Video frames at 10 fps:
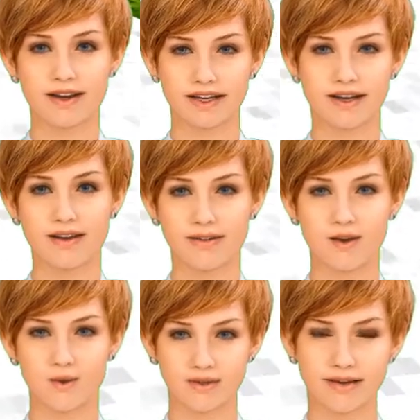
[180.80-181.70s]
we see
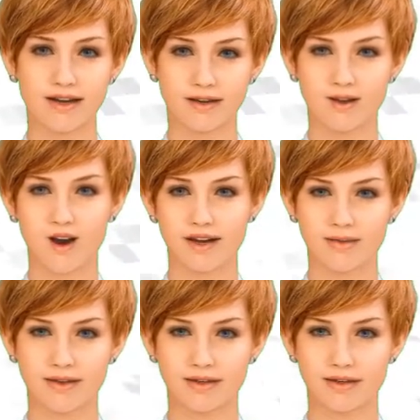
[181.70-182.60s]
that it comes
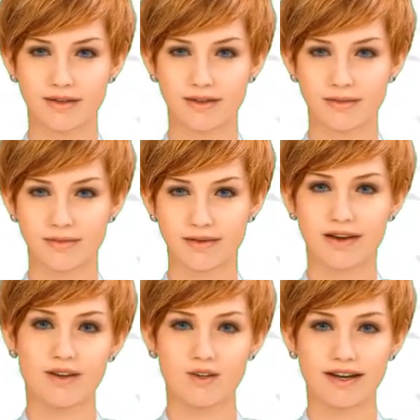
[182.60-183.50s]
out.
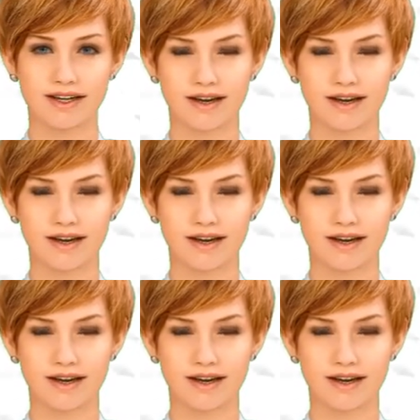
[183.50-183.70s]
Here this